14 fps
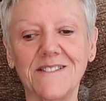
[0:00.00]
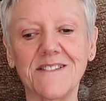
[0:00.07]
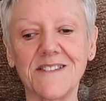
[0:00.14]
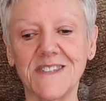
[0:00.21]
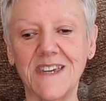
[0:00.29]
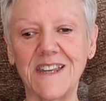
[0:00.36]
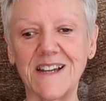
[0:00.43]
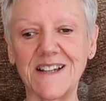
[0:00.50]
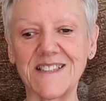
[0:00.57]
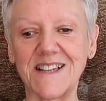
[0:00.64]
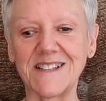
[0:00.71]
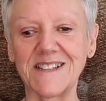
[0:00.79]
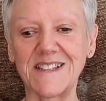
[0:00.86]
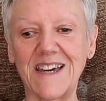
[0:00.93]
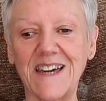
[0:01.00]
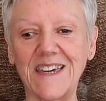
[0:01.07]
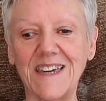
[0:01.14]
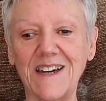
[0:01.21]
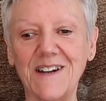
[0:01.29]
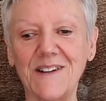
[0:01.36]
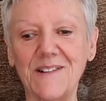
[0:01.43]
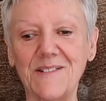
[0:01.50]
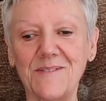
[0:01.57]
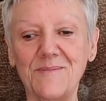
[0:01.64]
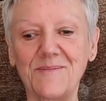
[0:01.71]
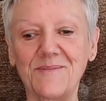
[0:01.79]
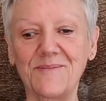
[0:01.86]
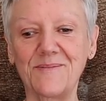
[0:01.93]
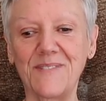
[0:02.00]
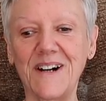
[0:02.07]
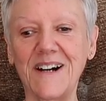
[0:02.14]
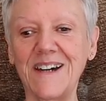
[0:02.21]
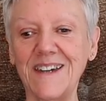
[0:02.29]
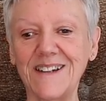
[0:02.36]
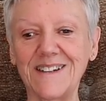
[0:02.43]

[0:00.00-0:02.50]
See you next Saturday. Bye.